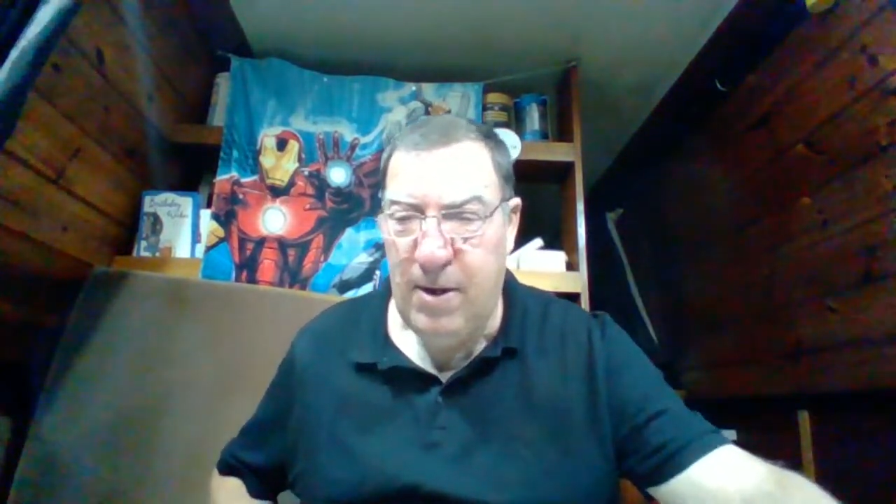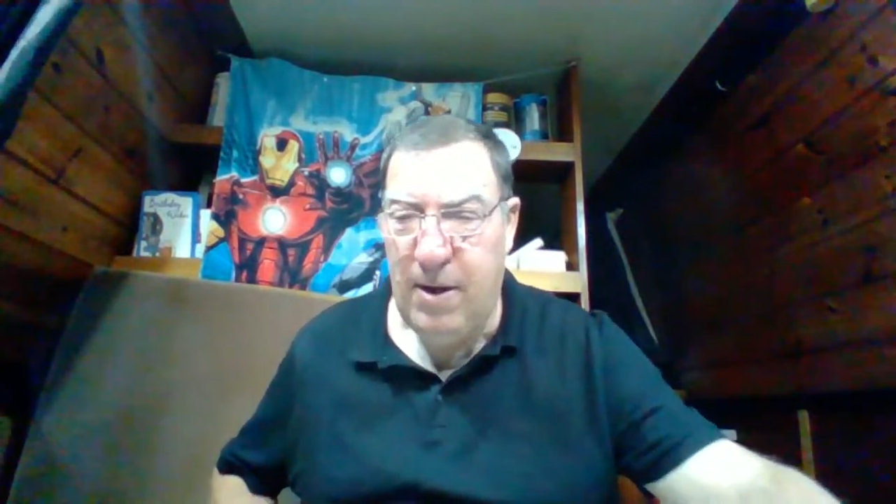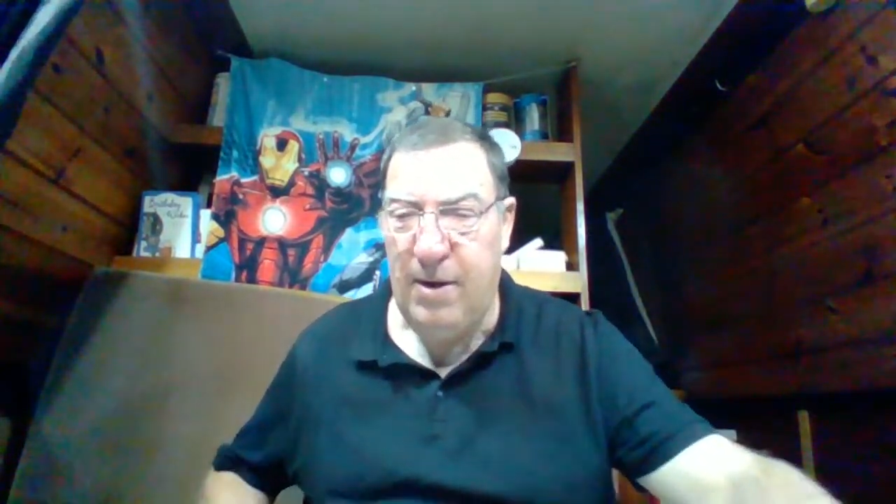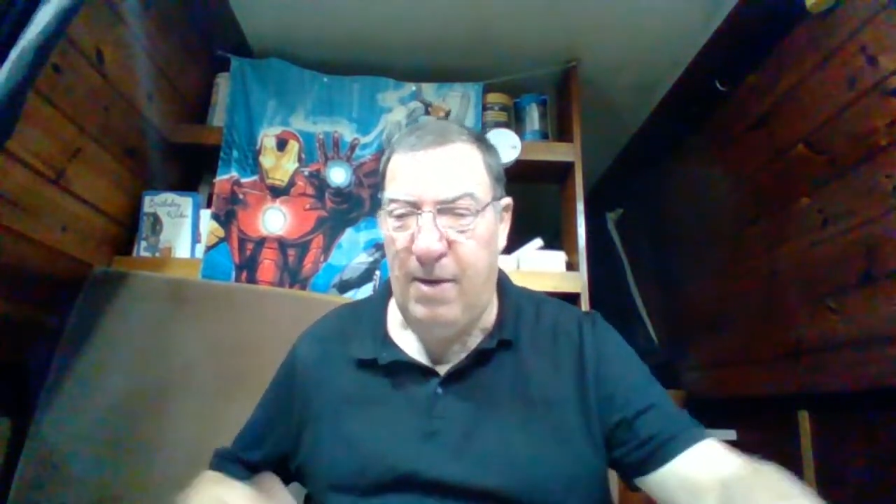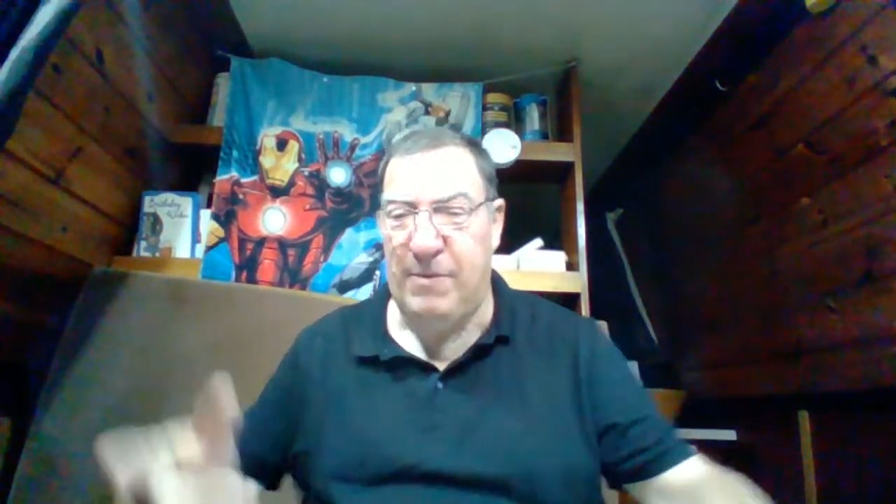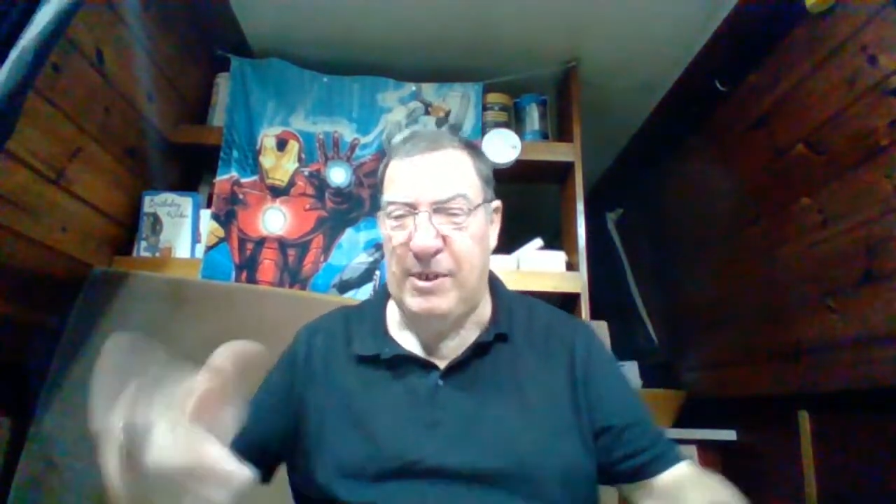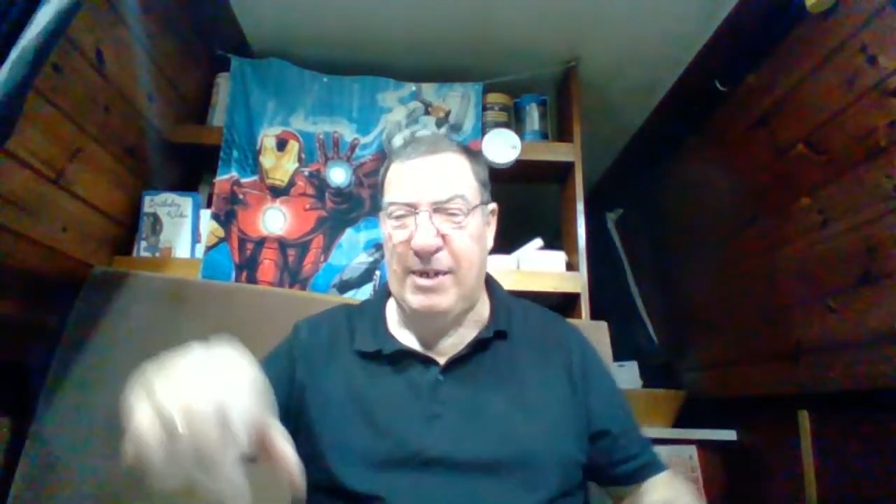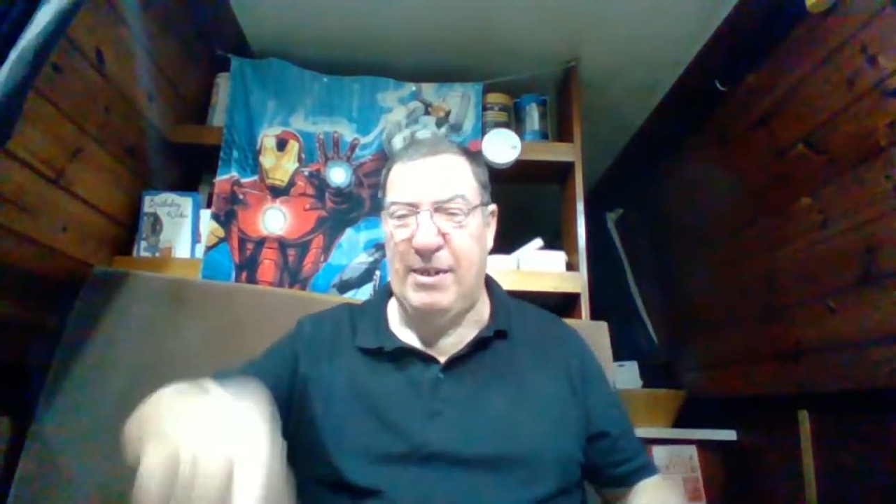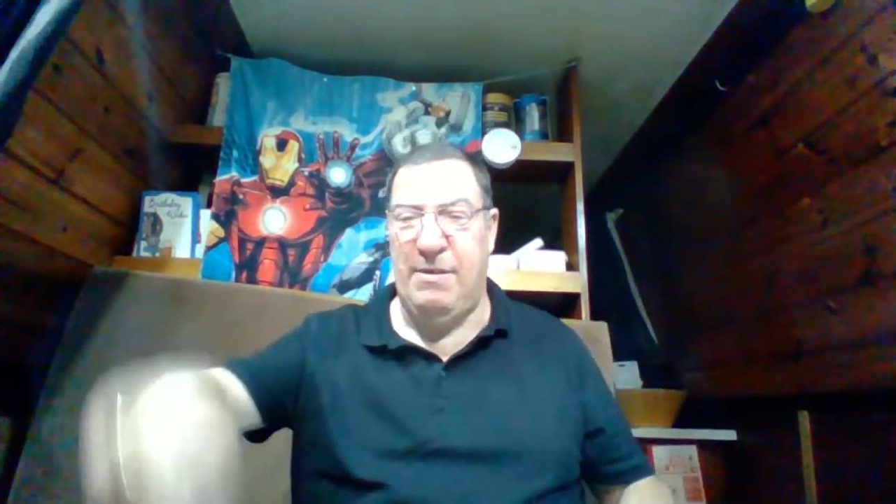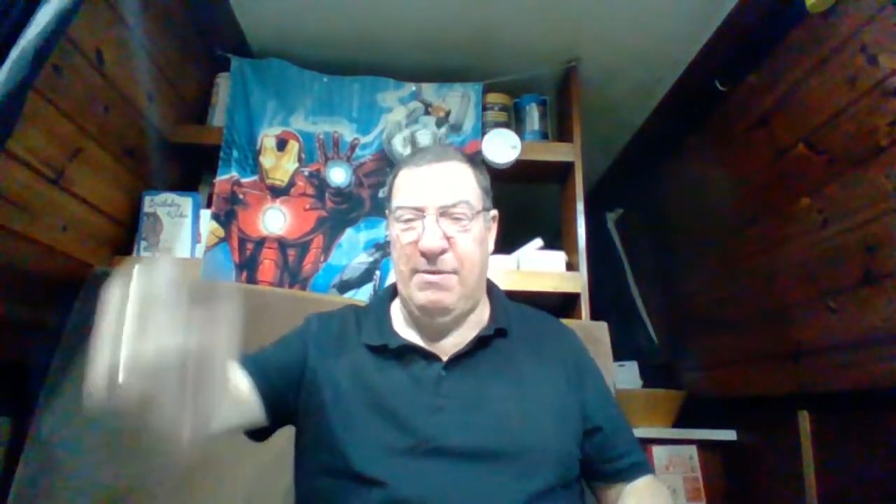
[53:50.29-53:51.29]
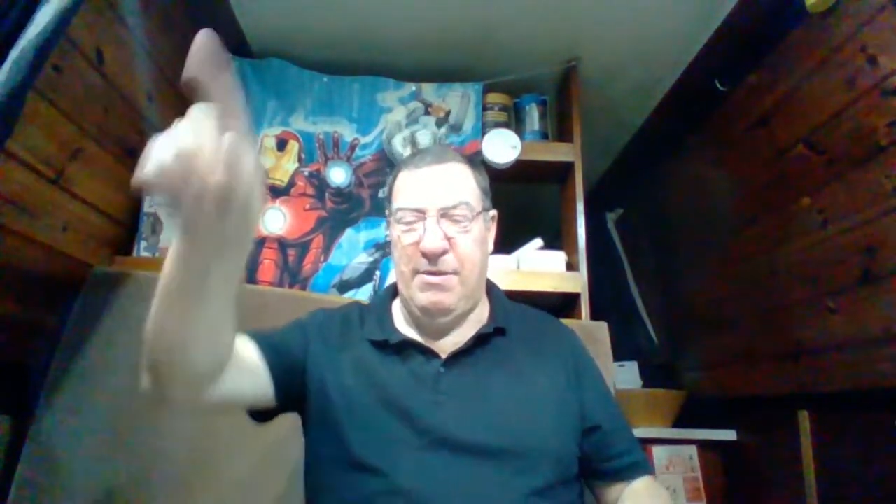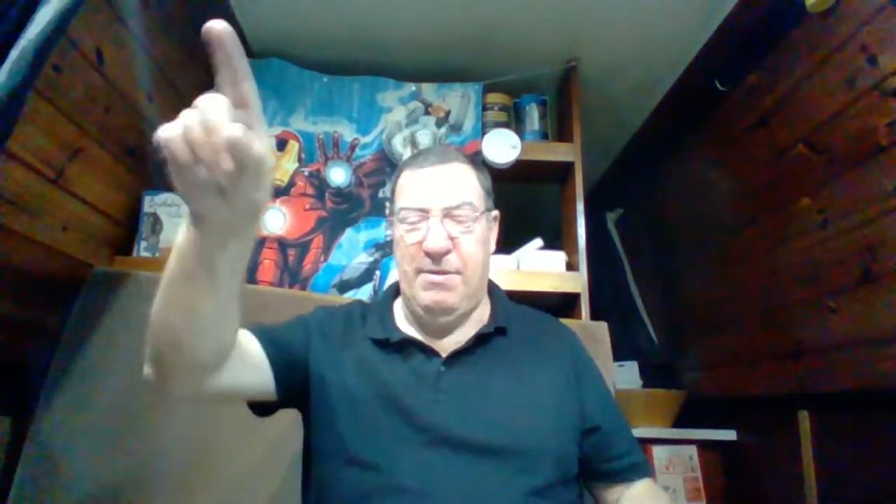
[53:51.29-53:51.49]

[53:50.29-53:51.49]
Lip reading: And I've seen the